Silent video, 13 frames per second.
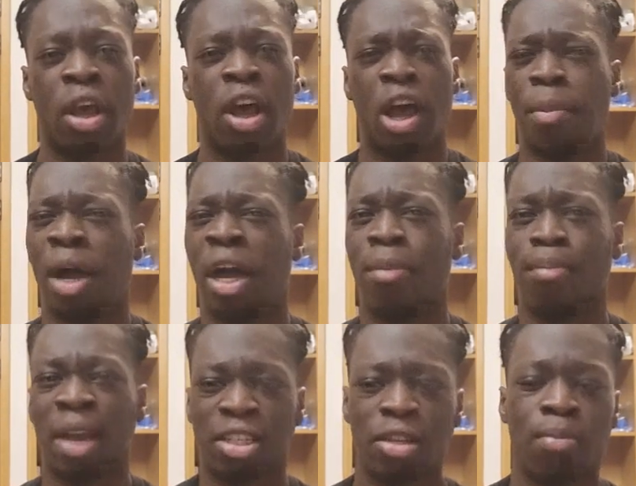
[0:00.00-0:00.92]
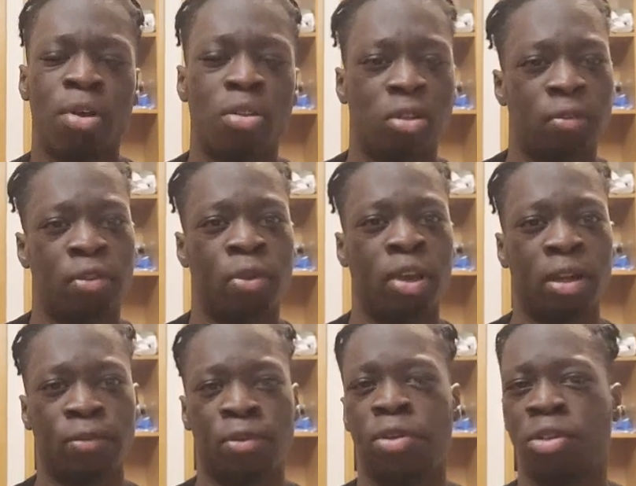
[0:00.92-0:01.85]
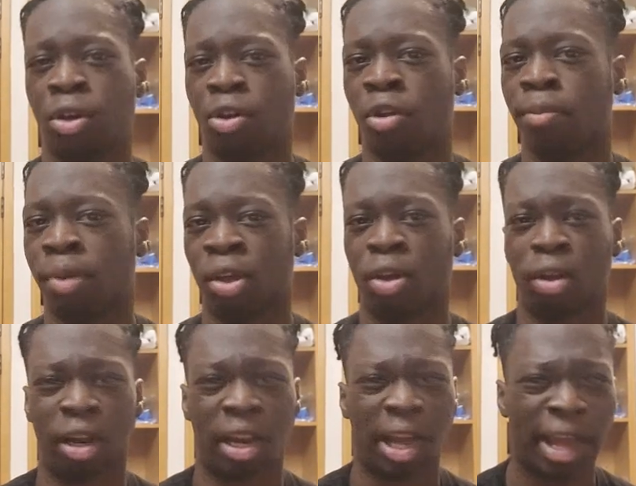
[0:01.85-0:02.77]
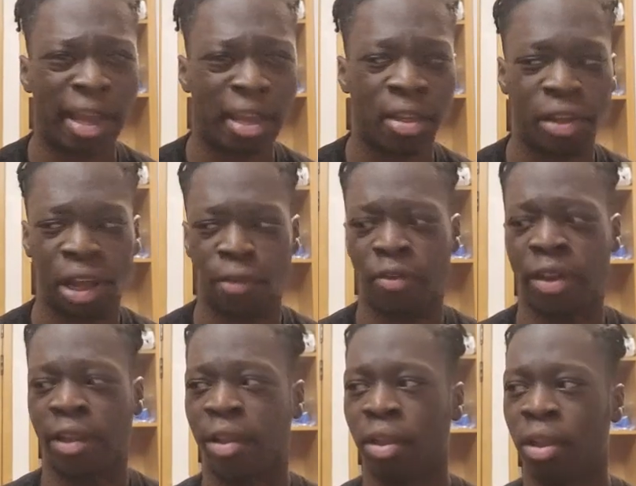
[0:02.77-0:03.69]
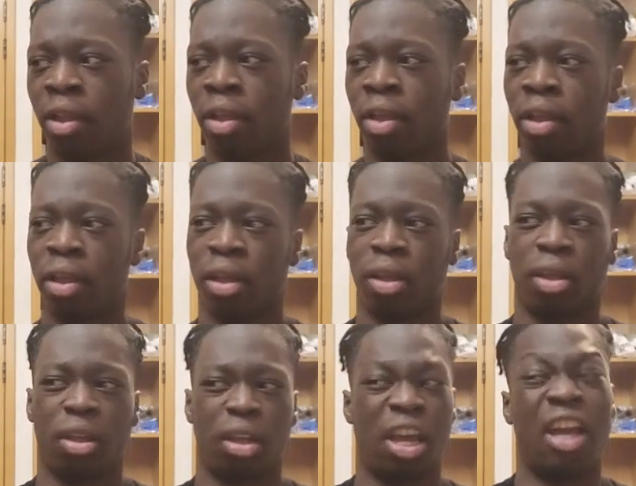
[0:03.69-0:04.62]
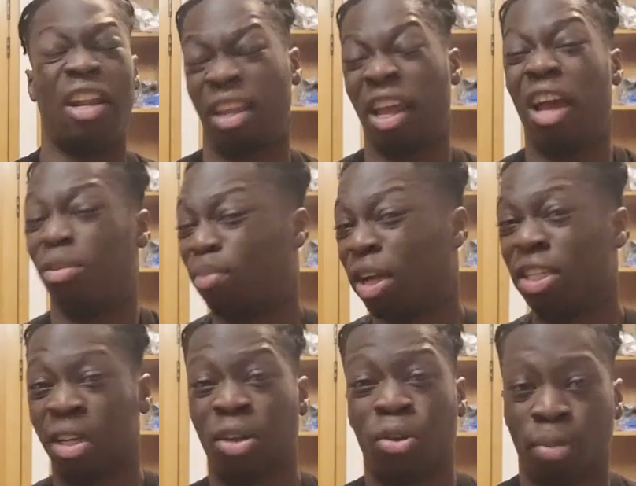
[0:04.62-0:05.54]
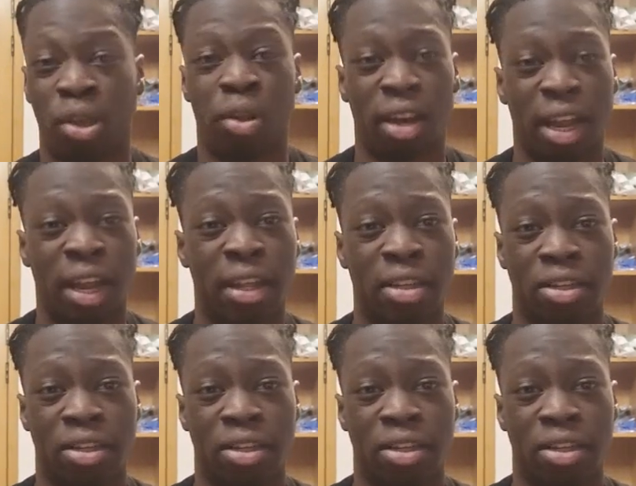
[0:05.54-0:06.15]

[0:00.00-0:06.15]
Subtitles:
I imagine most of your interviews are going to be online. I imagine it will be online.